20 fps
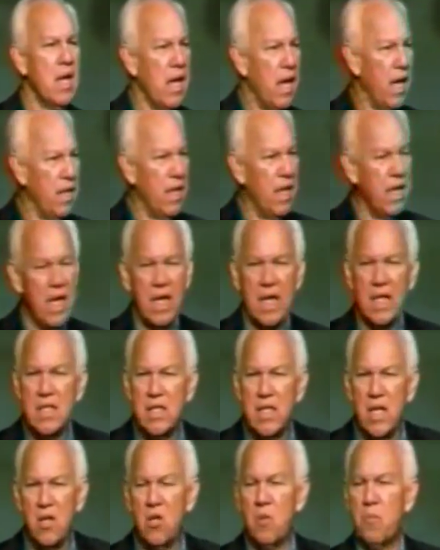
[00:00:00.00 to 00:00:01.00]
And then he
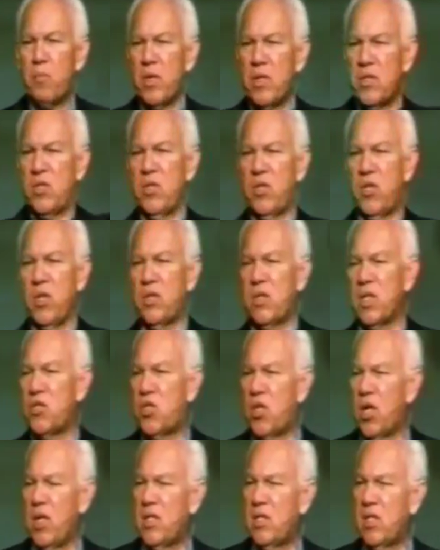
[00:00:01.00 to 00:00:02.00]
continued to persecute the
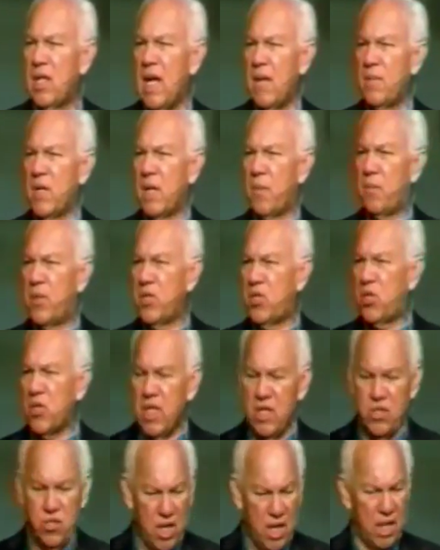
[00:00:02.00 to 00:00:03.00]
church, and I'm going to put you
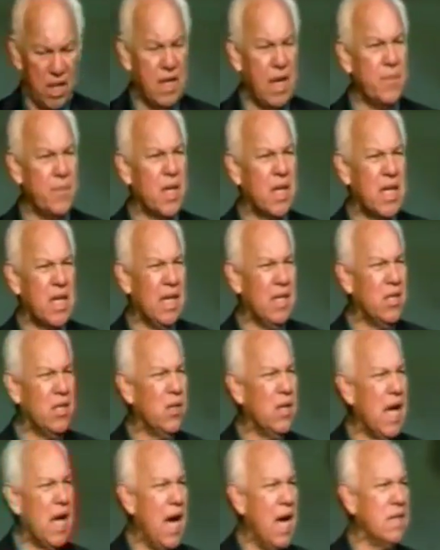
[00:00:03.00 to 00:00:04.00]
in jail, and I'm going to kill you
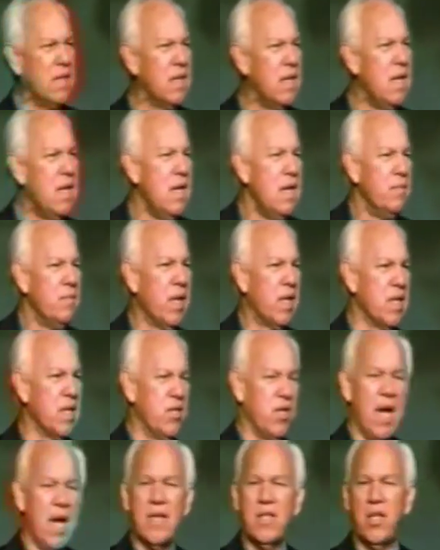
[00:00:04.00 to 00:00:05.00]
guys because you
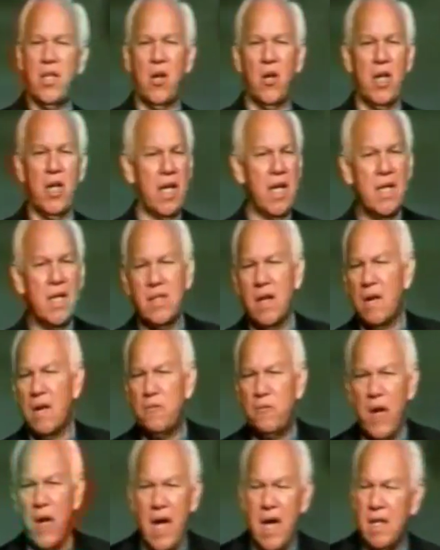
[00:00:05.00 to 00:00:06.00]
guys are going against our
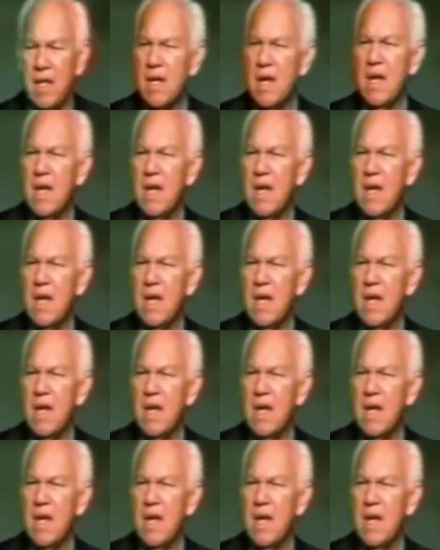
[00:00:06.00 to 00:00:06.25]
faith.